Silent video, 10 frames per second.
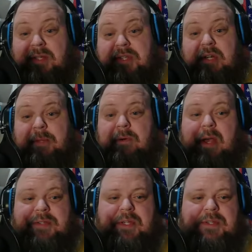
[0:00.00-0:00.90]
it's going to be
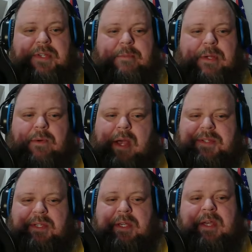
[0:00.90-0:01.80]
Rassie, it's going to be
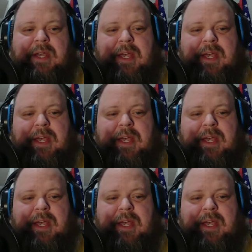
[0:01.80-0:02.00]
Rassie.